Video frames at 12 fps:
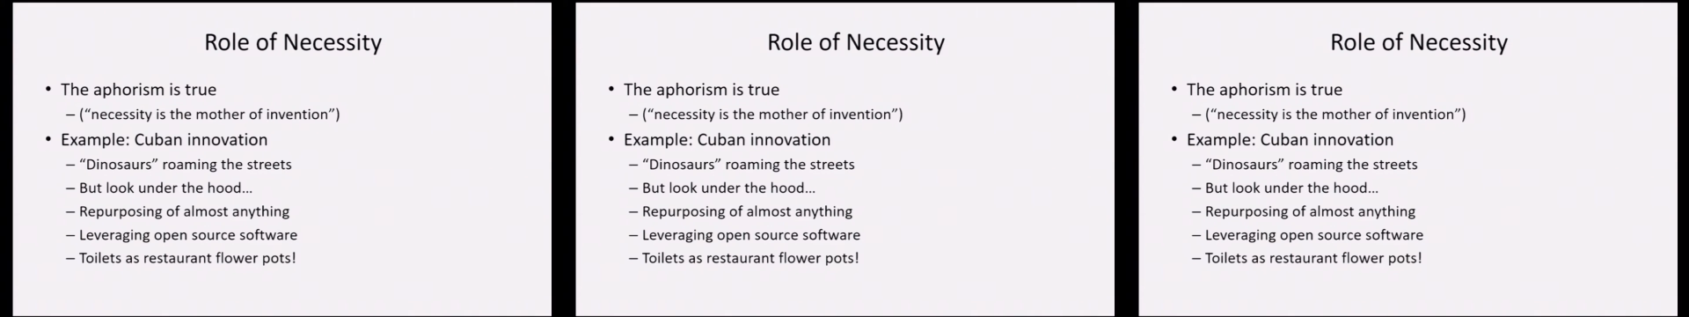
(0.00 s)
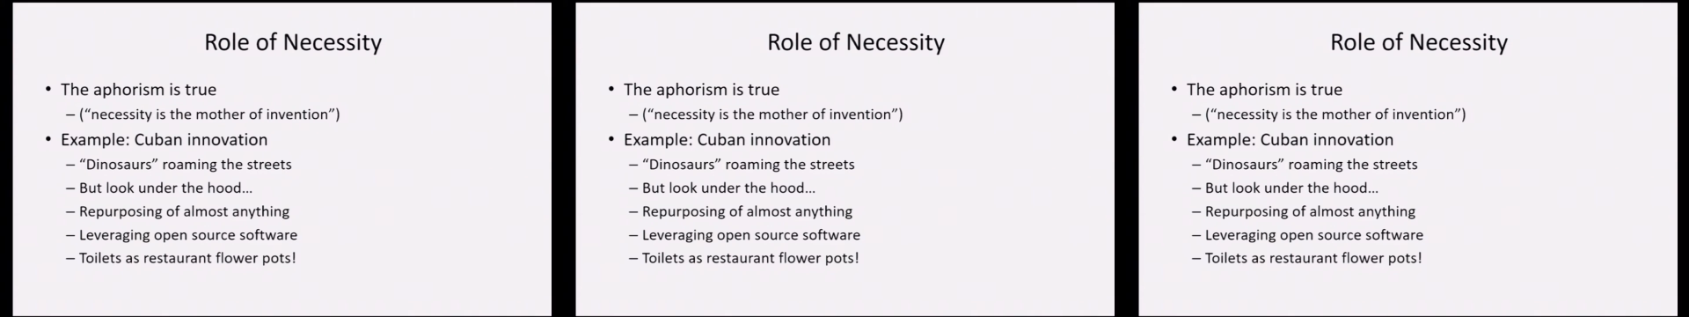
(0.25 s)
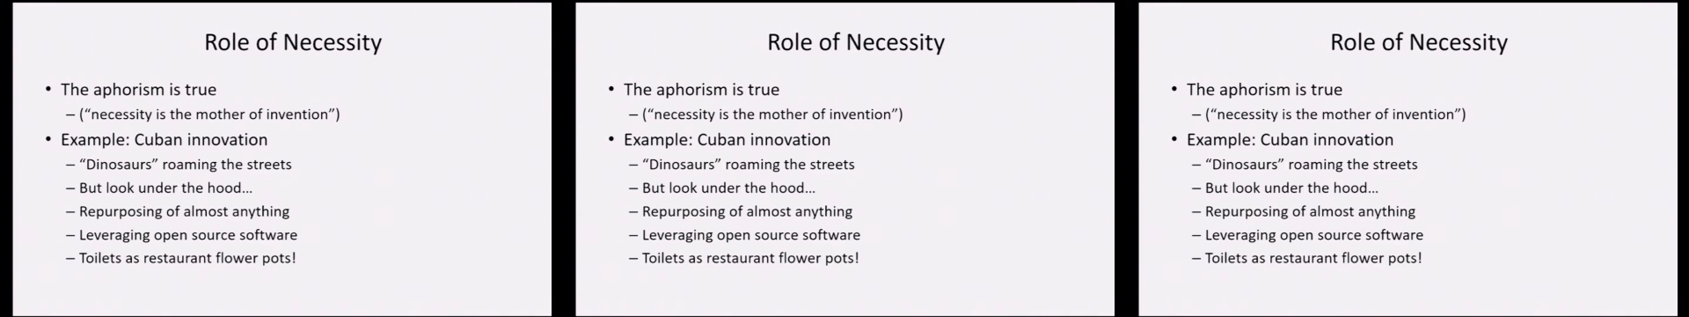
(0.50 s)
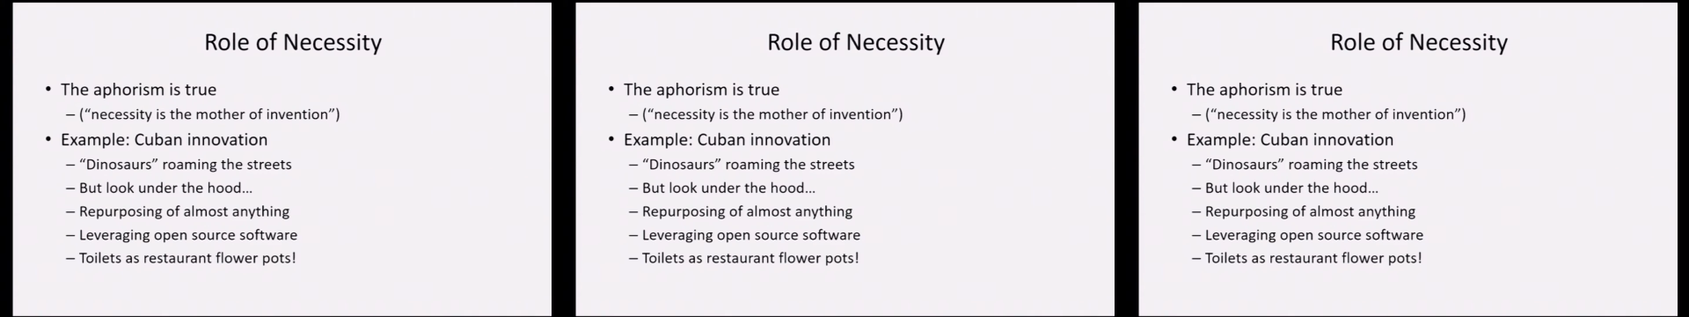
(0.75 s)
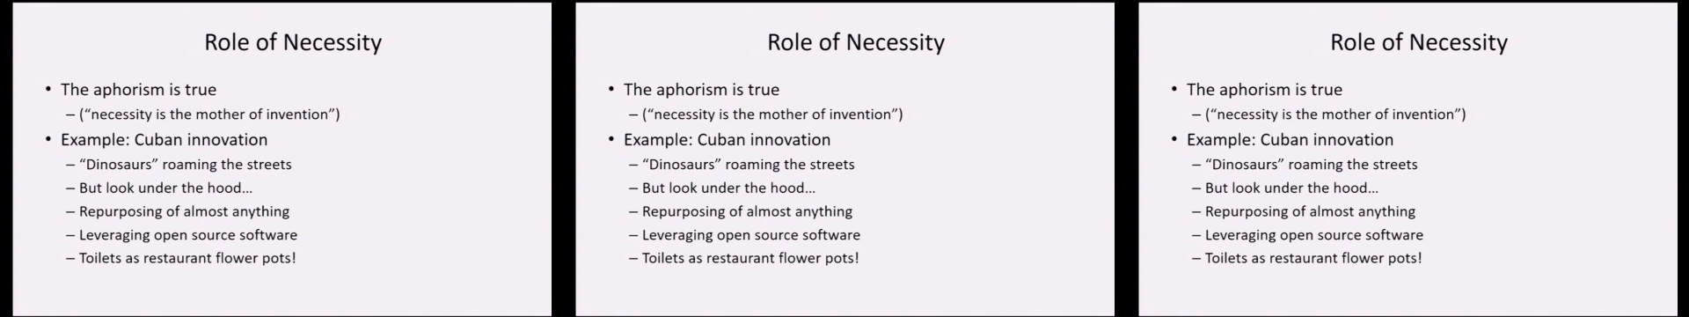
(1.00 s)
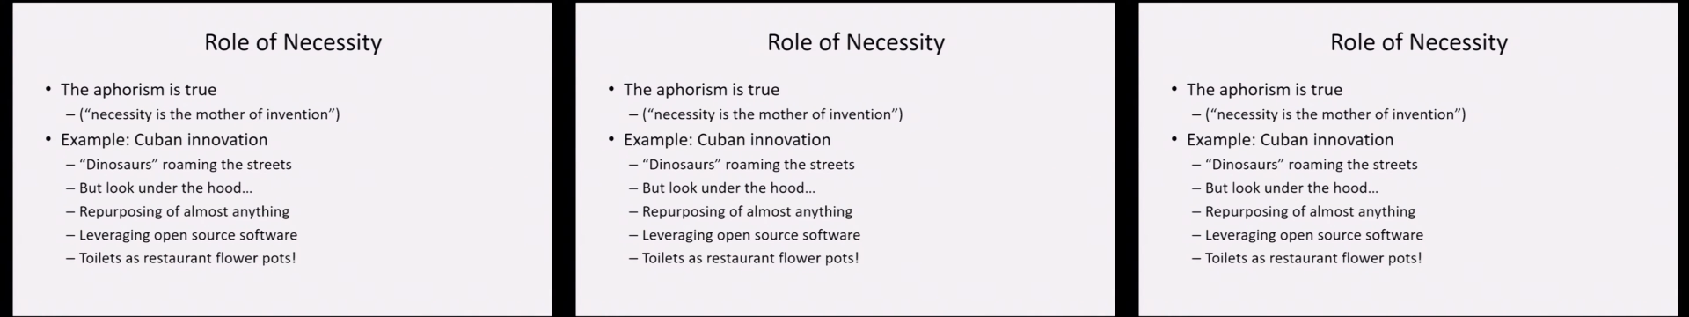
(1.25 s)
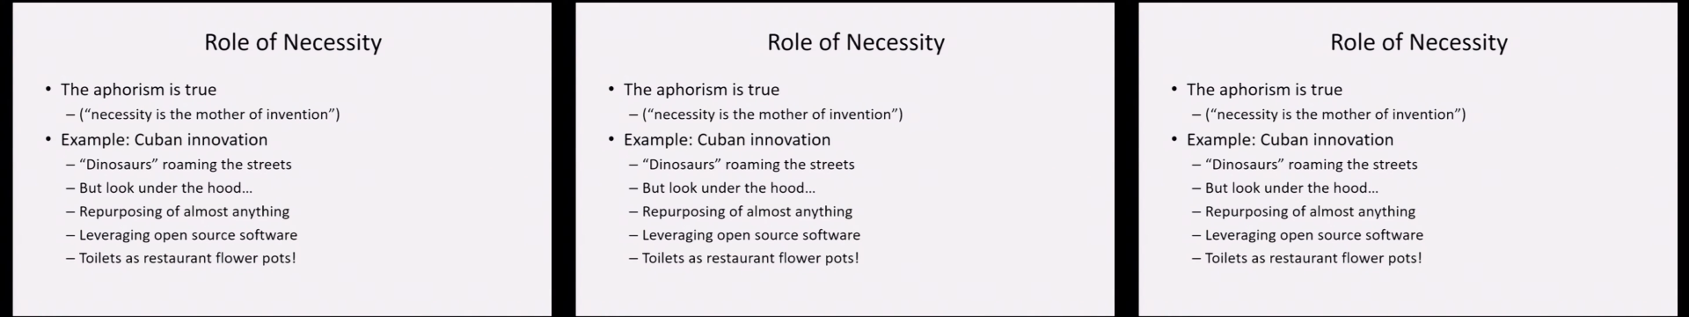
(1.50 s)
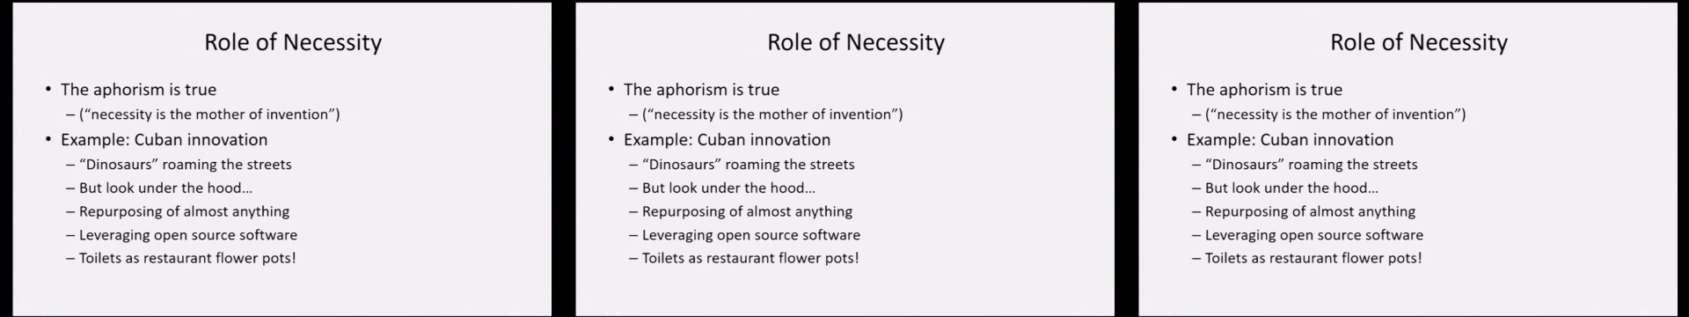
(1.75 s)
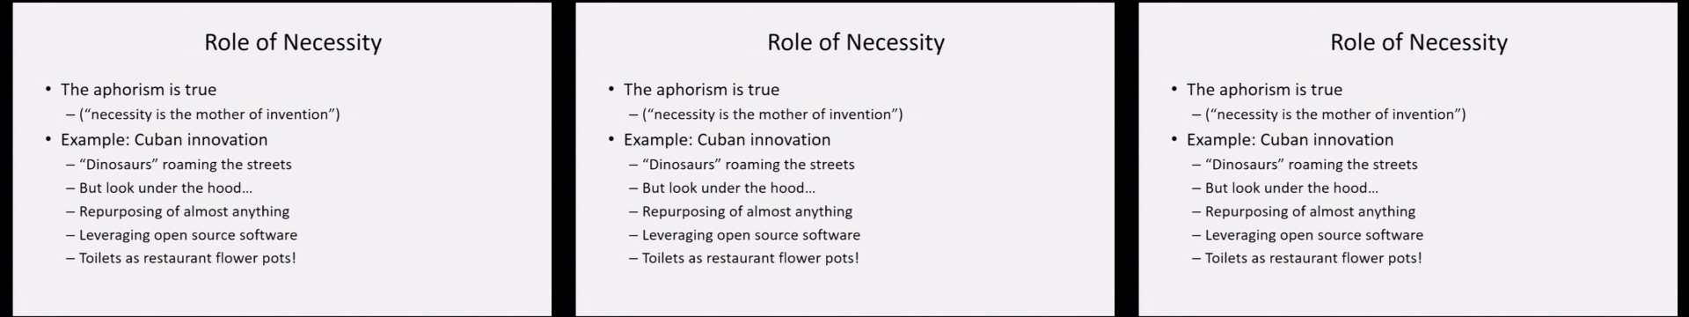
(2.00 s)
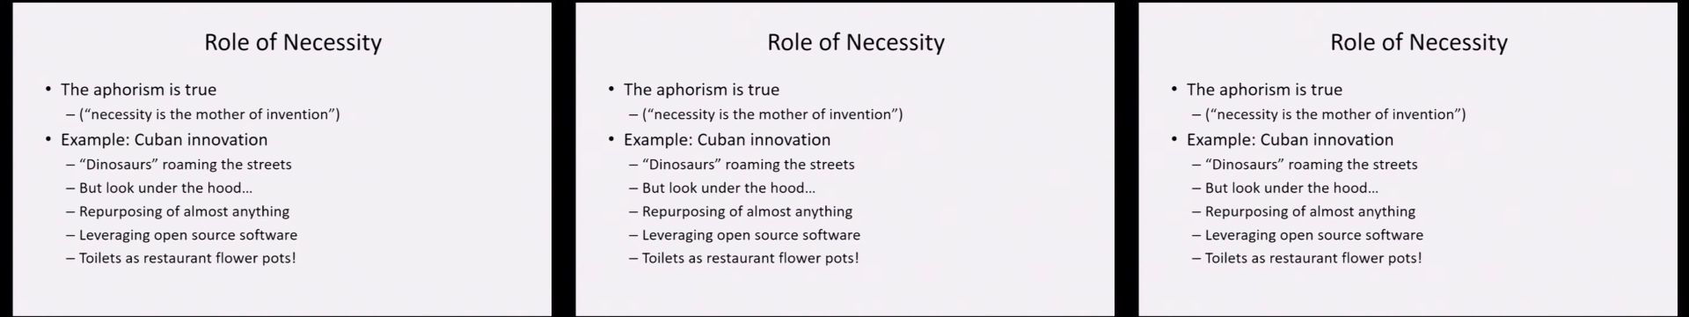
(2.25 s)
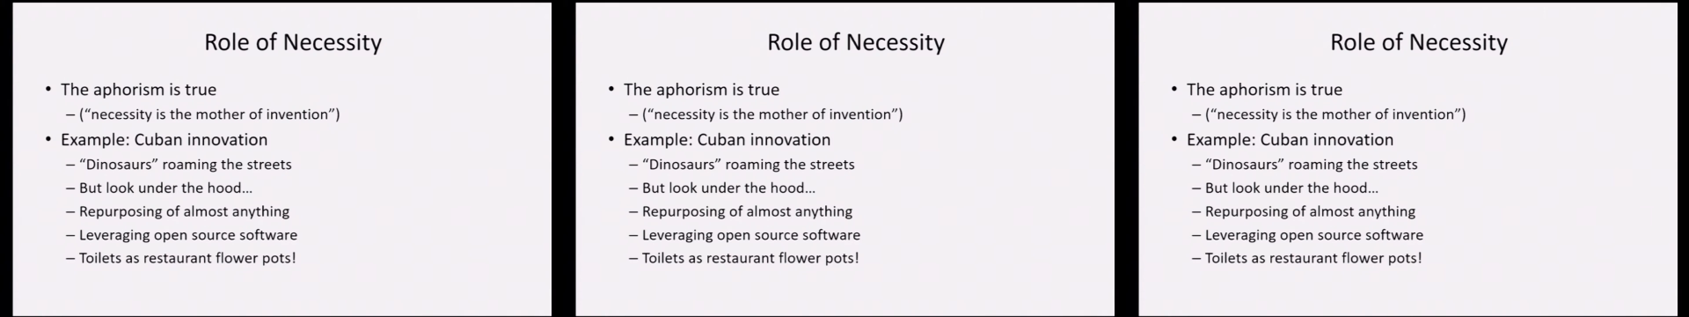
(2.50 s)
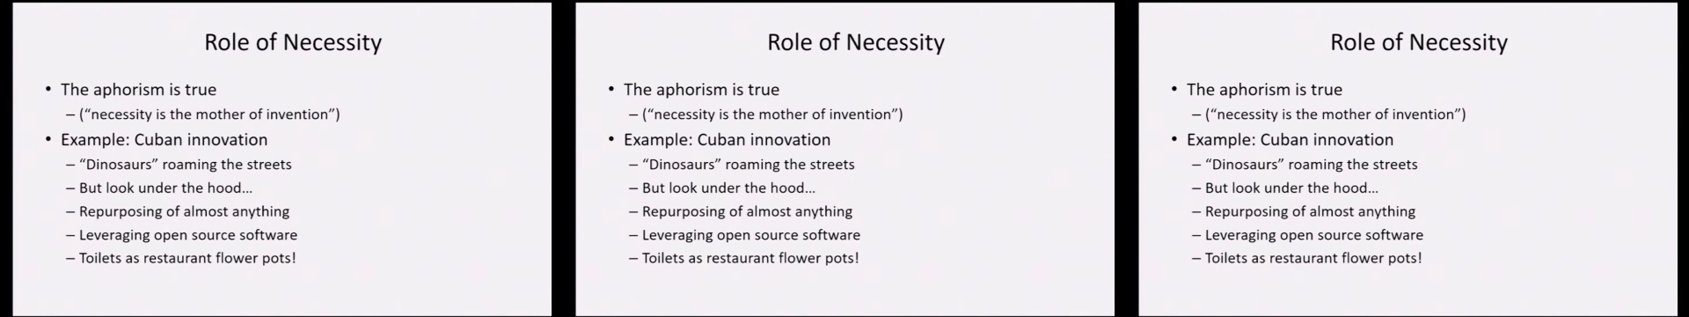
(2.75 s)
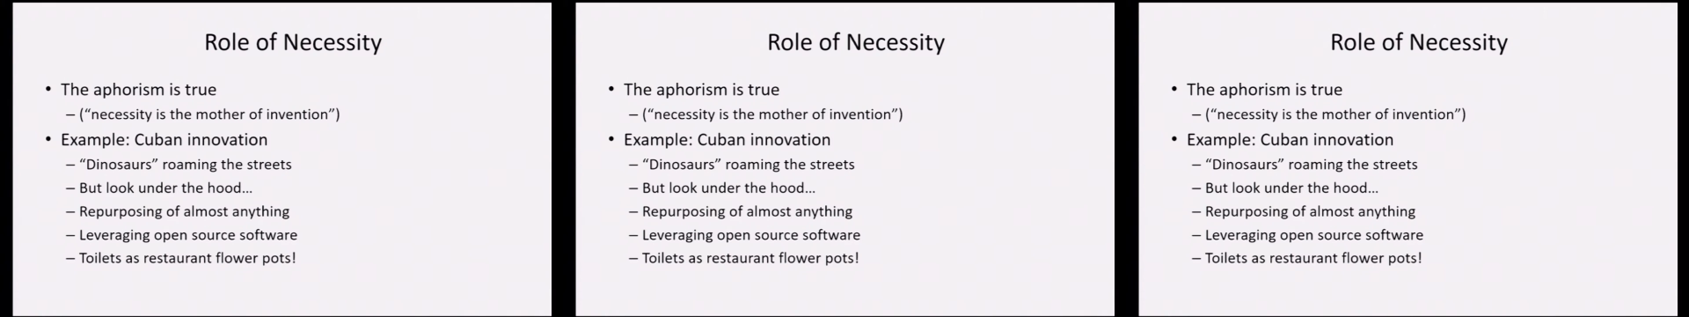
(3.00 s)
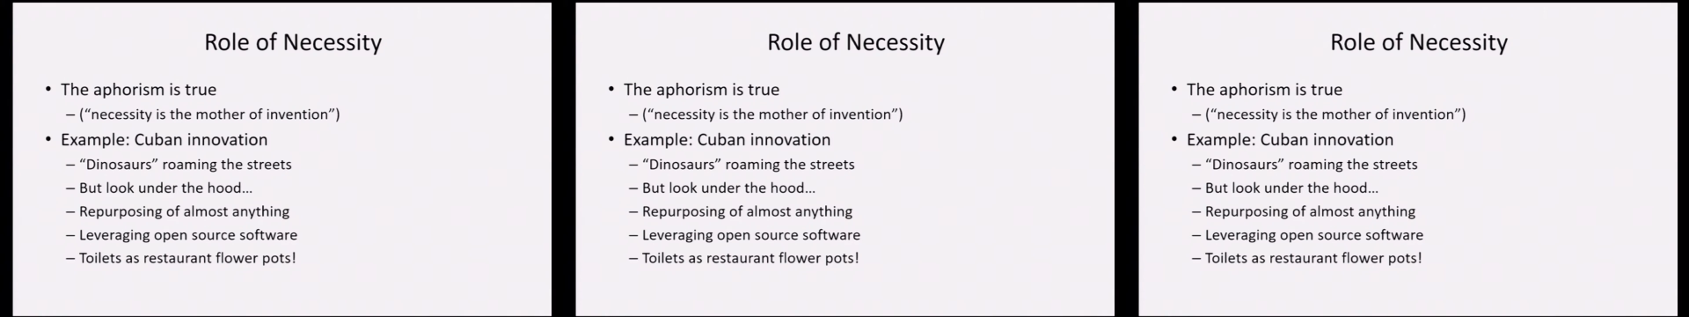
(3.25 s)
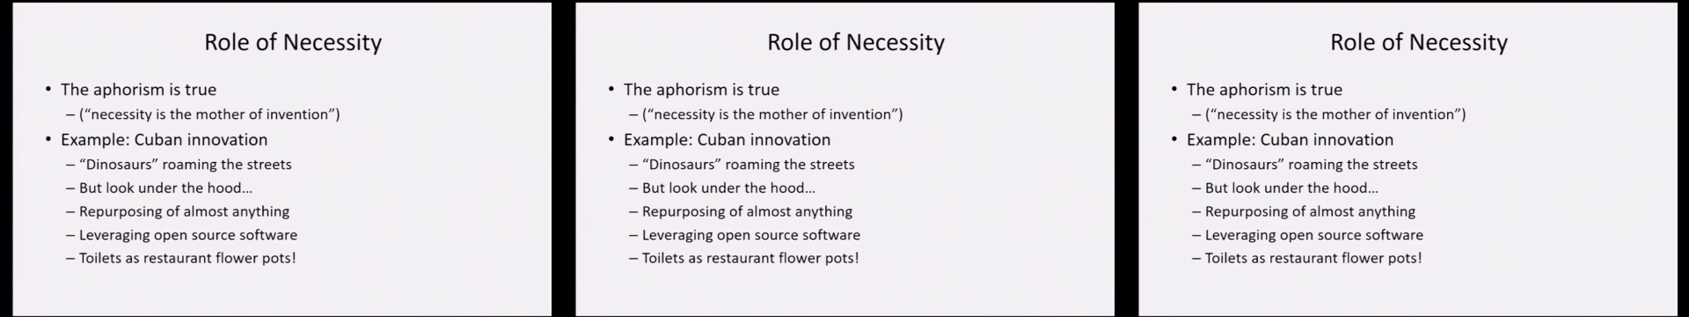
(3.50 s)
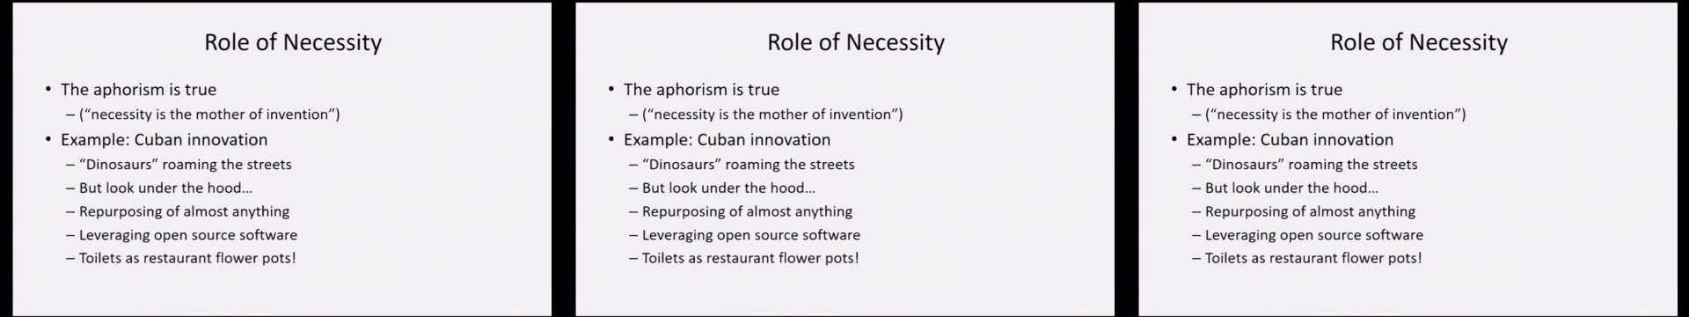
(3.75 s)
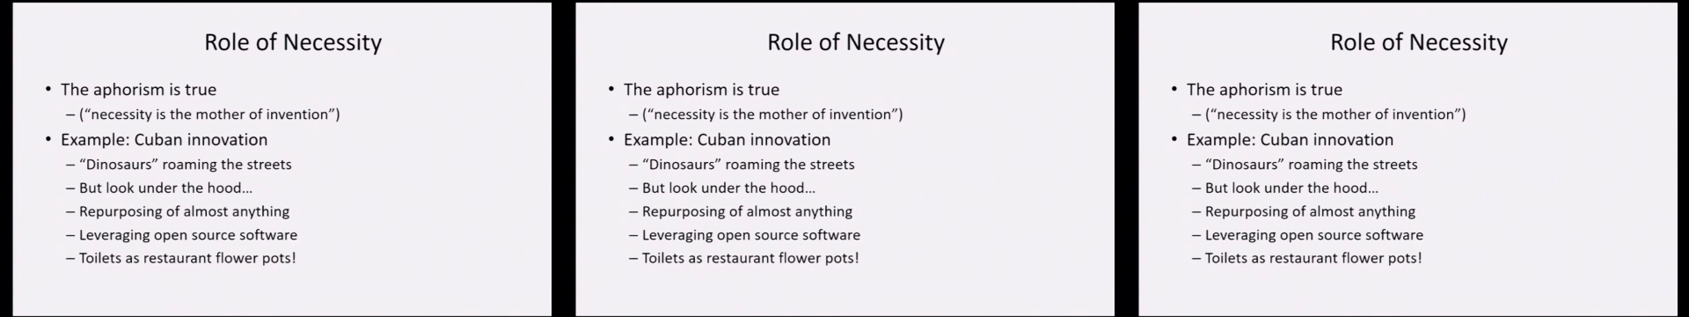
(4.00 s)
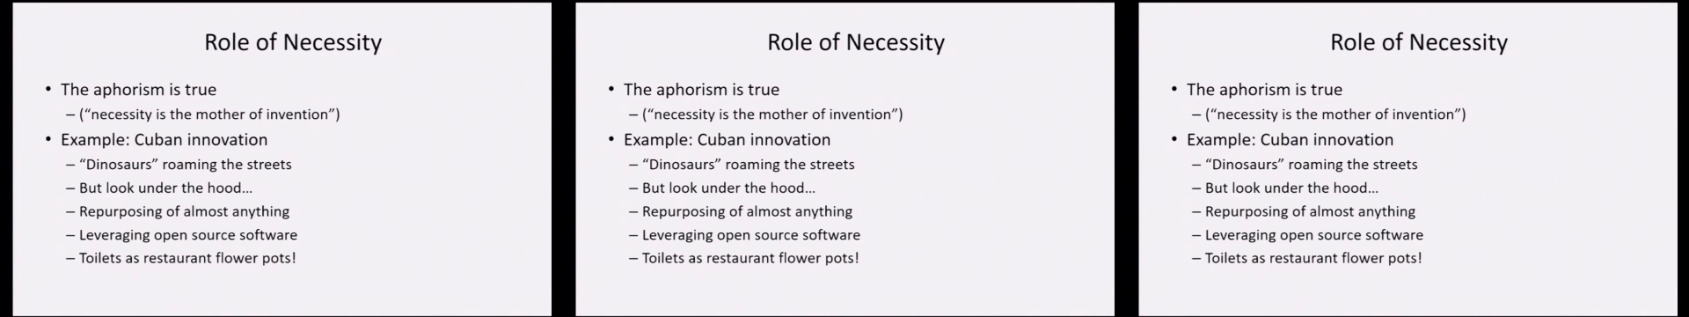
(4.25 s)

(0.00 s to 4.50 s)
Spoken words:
Nobody's mouth can be seen.